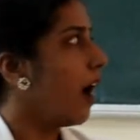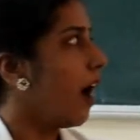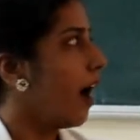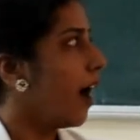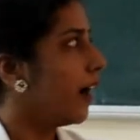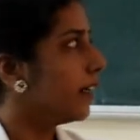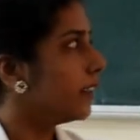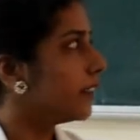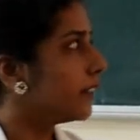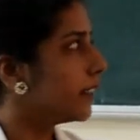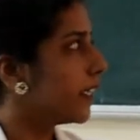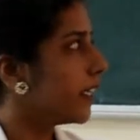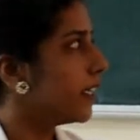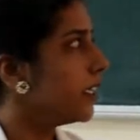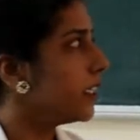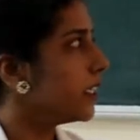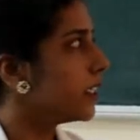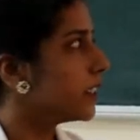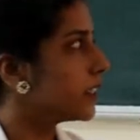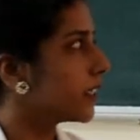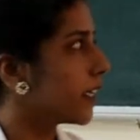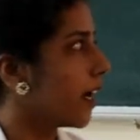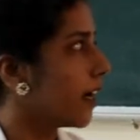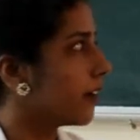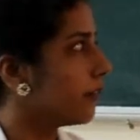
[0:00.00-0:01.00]
And then
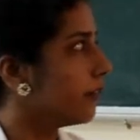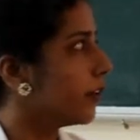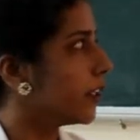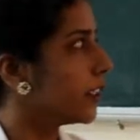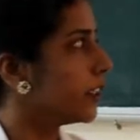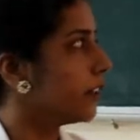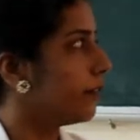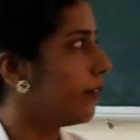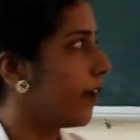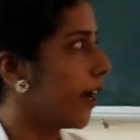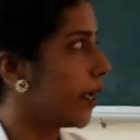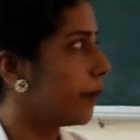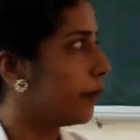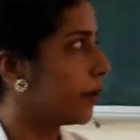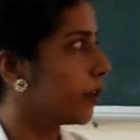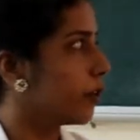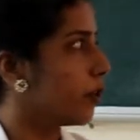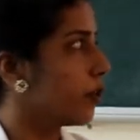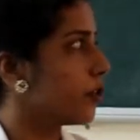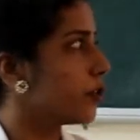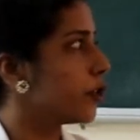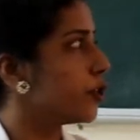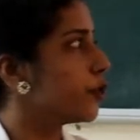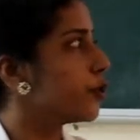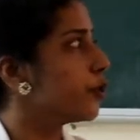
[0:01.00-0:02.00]
it's convert the
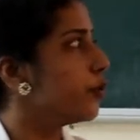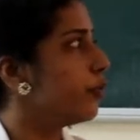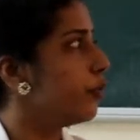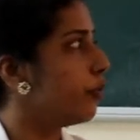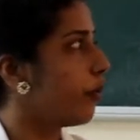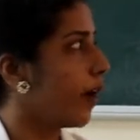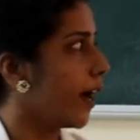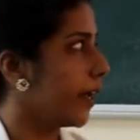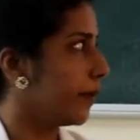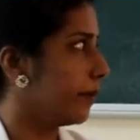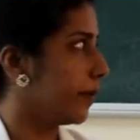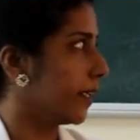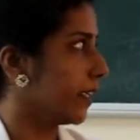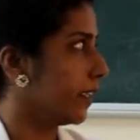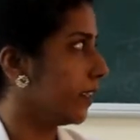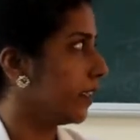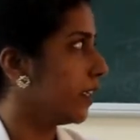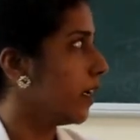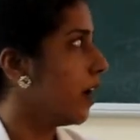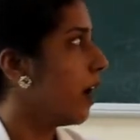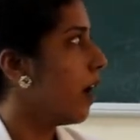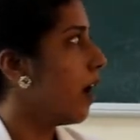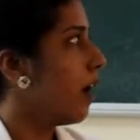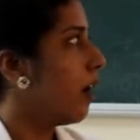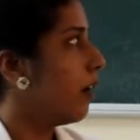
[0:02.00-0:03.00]
fibrinogen to fibrin.
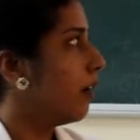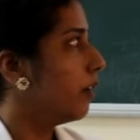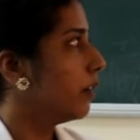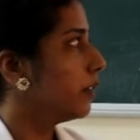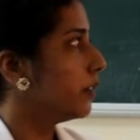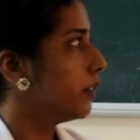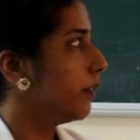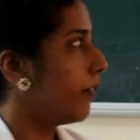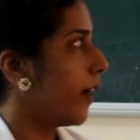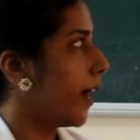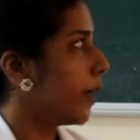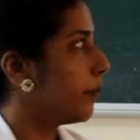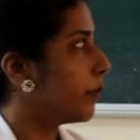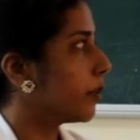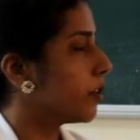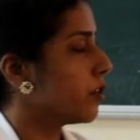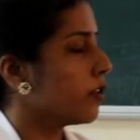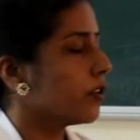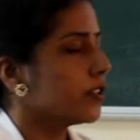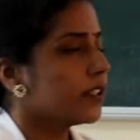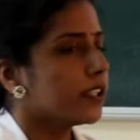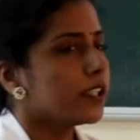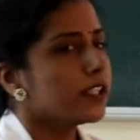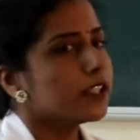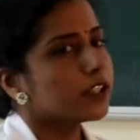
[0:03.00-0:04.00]
The
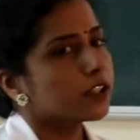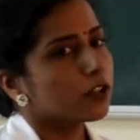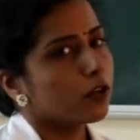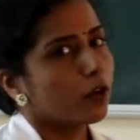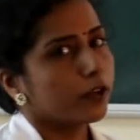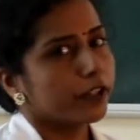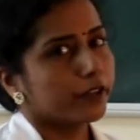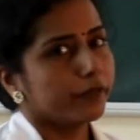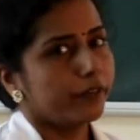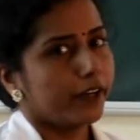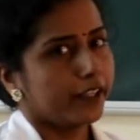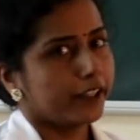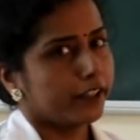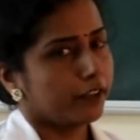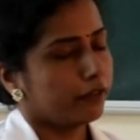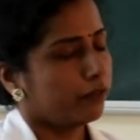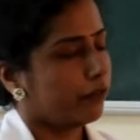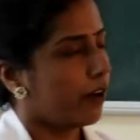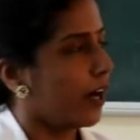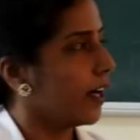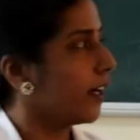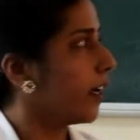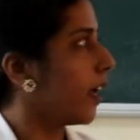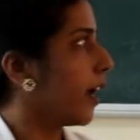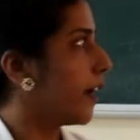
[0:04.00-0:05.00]
fibrinogen is clotting factor
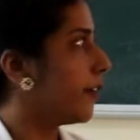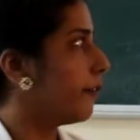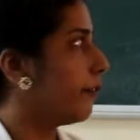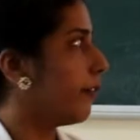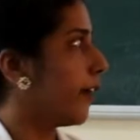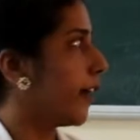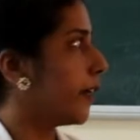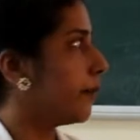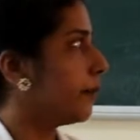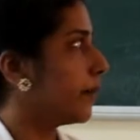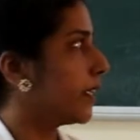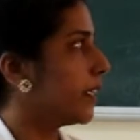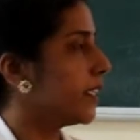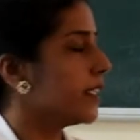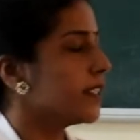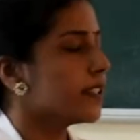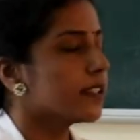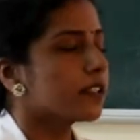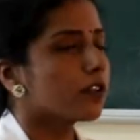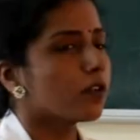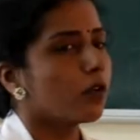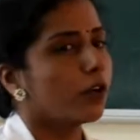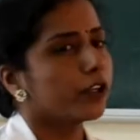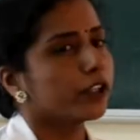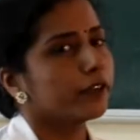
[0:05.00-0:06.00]
1 and fibrin
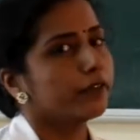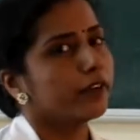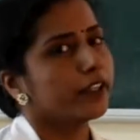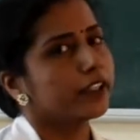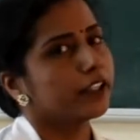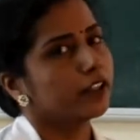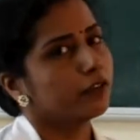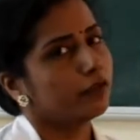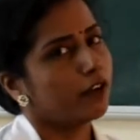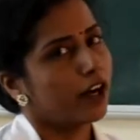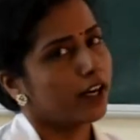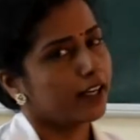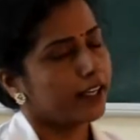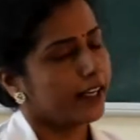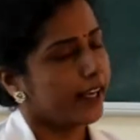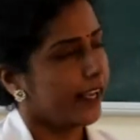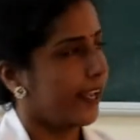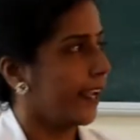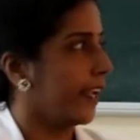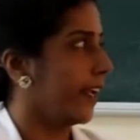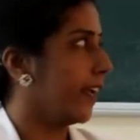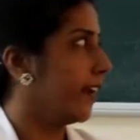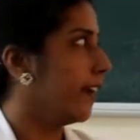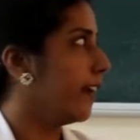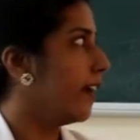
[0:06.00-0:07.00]
is clotting factor
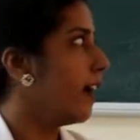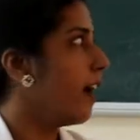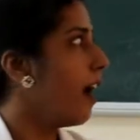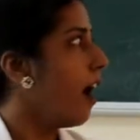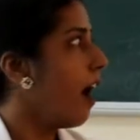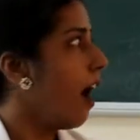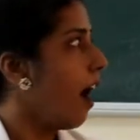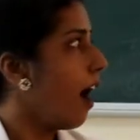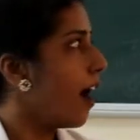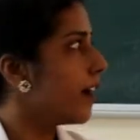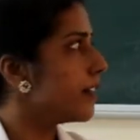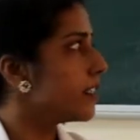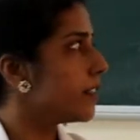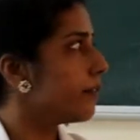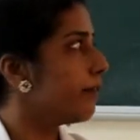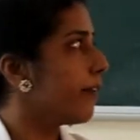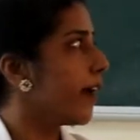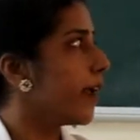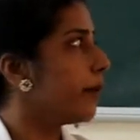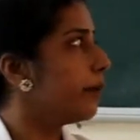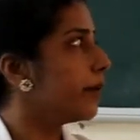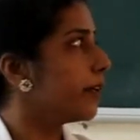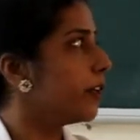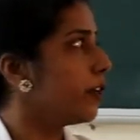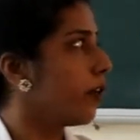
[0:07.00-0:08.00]
1A. And the
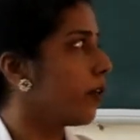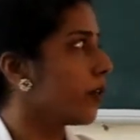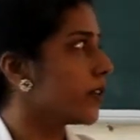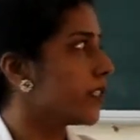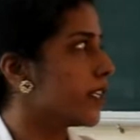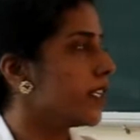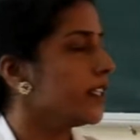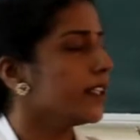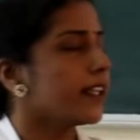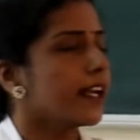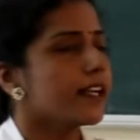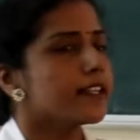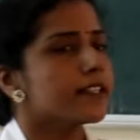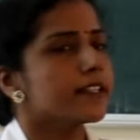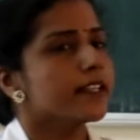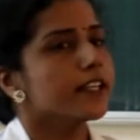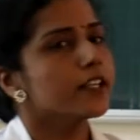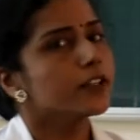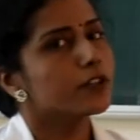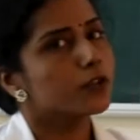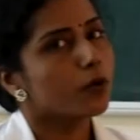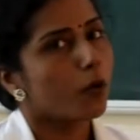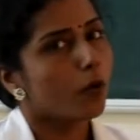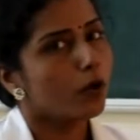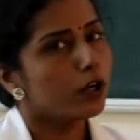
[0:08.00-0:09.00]
fibrinogen, that is
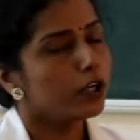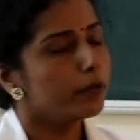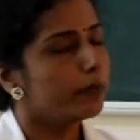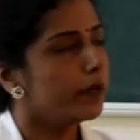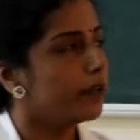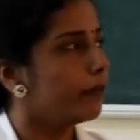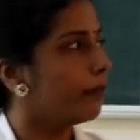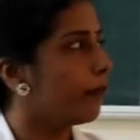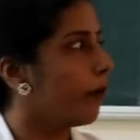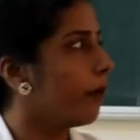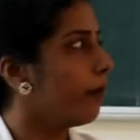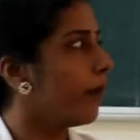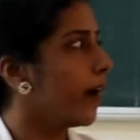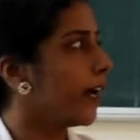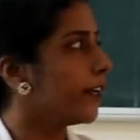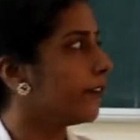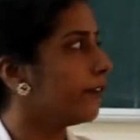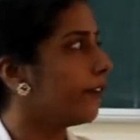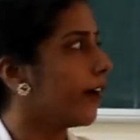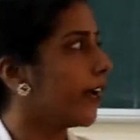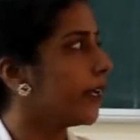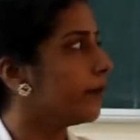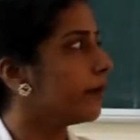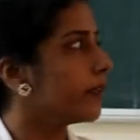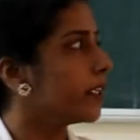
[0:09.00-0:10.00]
a soluble form, and
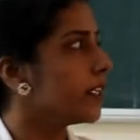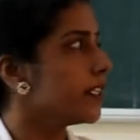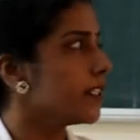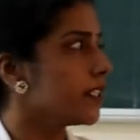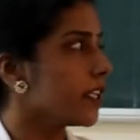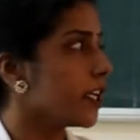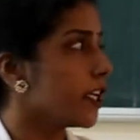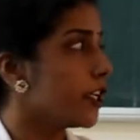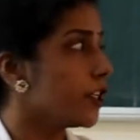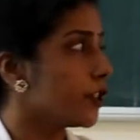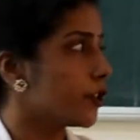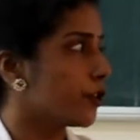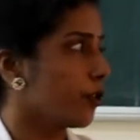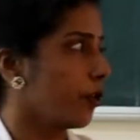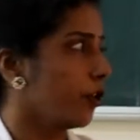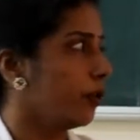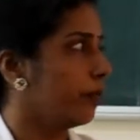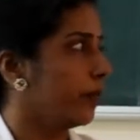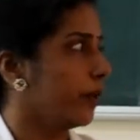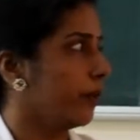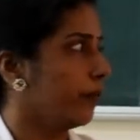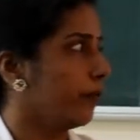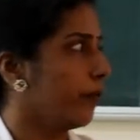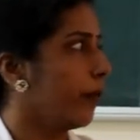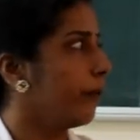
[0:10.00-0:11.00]
fibrin is
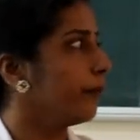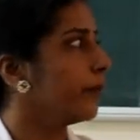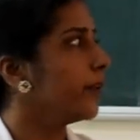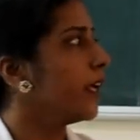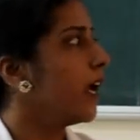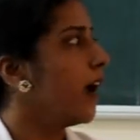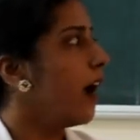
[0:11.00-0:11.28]
insoluble form.